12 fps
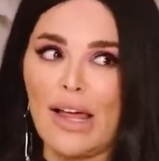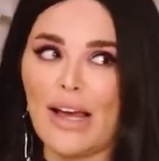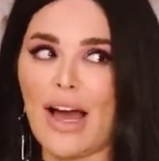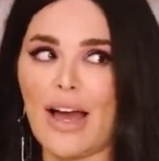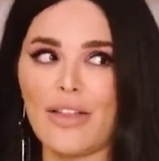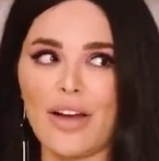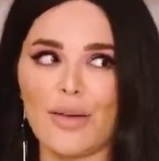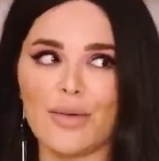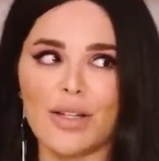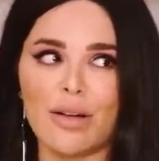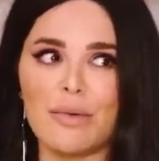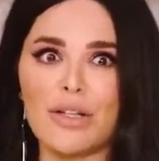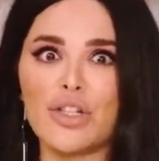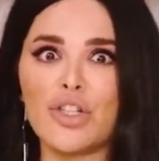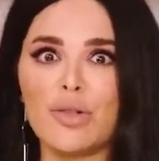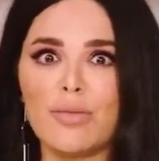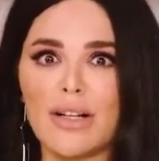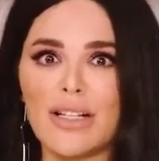Like I thought it was gonna be
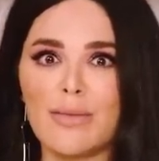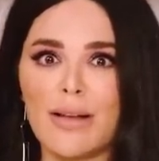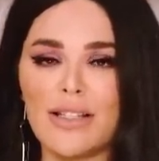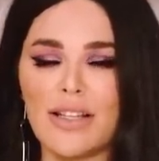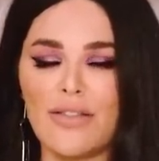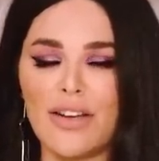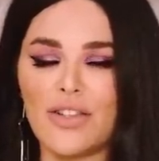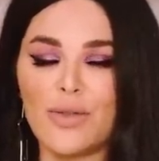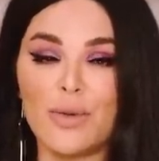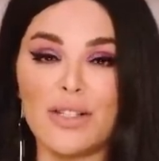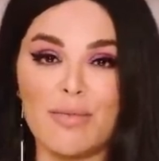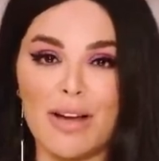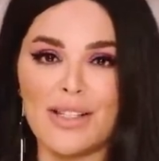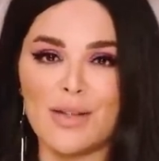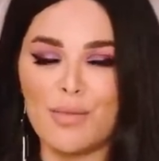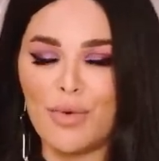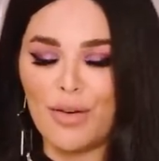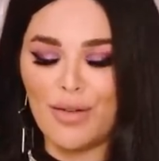super expensive. I just went to buy
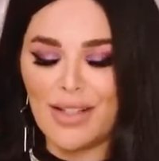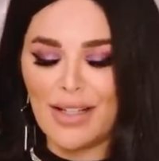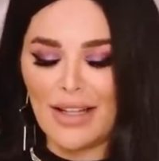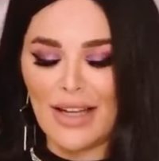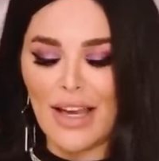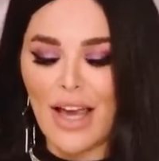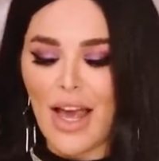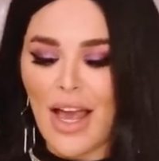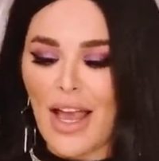some more recently.